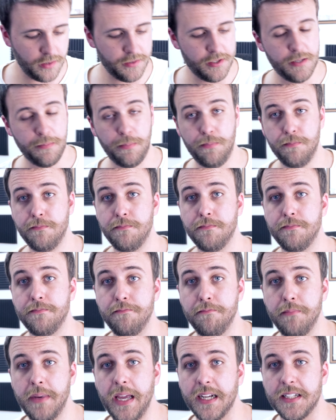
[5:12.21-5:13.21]
to
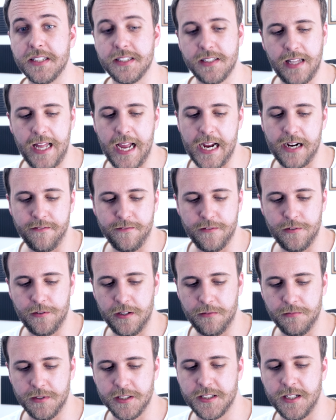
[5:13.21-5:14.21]
mix
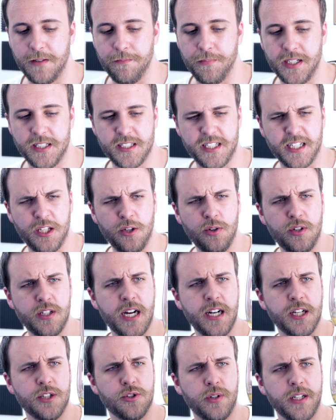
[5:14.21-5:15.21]
Lagavulin with something. It's like, you
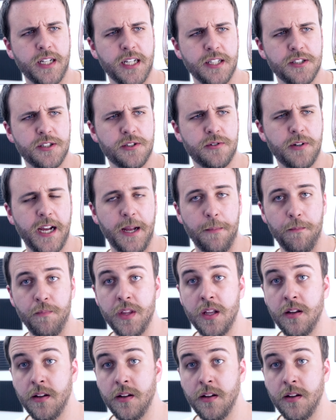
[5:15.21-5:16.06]
got to drink it straight.